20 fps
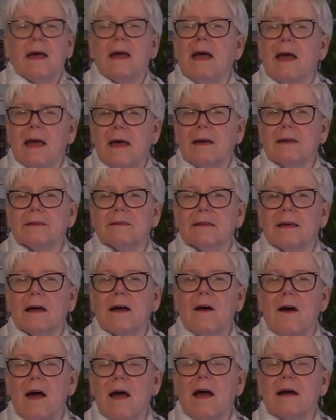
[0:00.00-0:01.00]
and
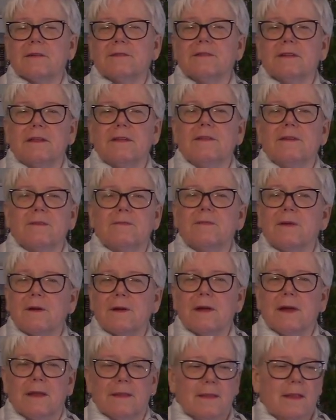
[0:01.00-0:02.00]
actually they're
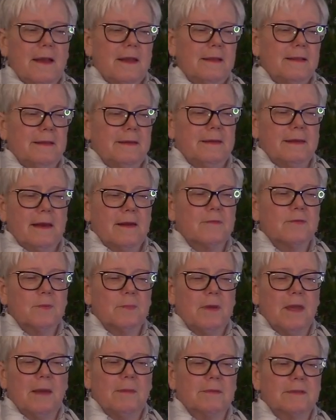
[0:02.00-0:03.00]
very unlikely to ever
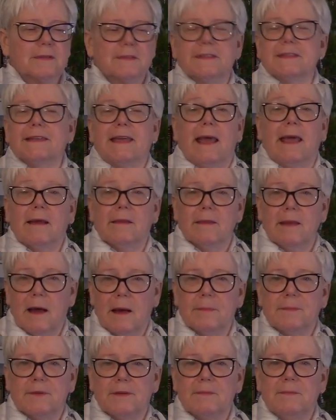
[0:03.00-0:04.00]
be able to scale
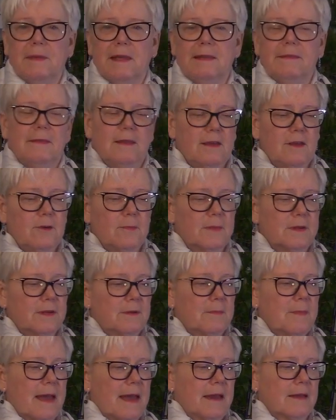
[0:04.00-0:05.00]
up to meet the human
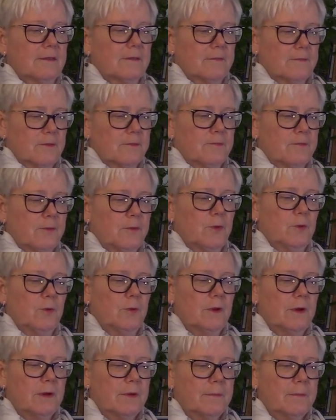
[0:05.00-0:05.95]
demand for food.